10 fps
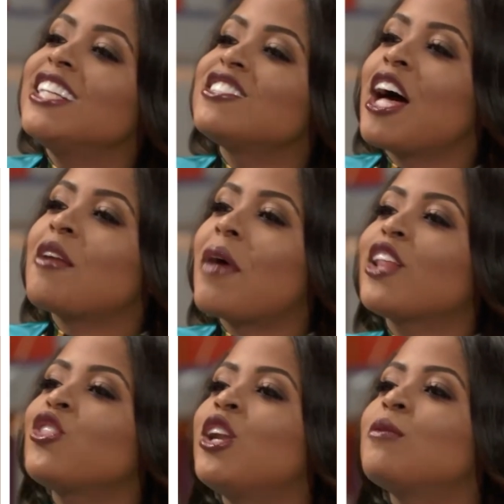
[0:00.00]
"This
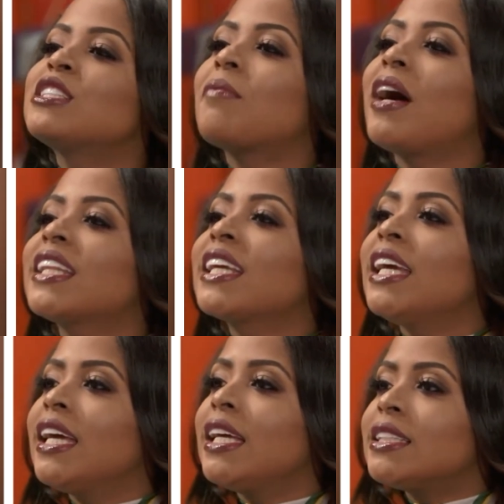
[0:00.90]
isn't over.
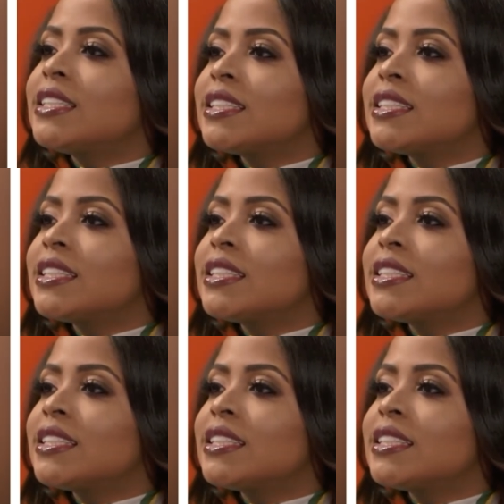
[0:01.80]
However,